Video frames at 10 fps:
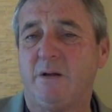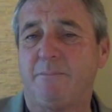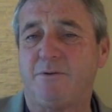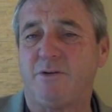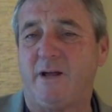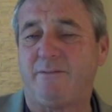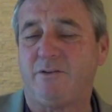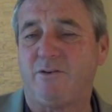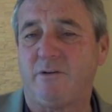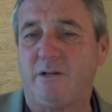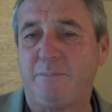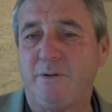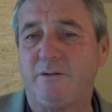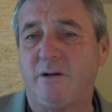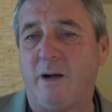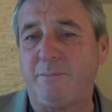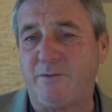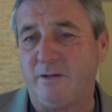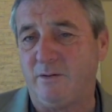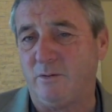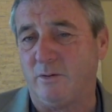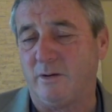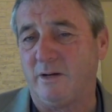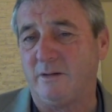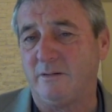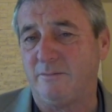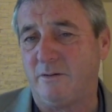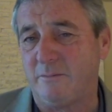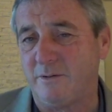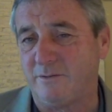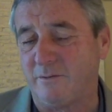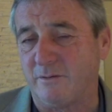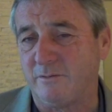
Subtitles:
but you'd have to generally appeal to upstate New York and the farm districts.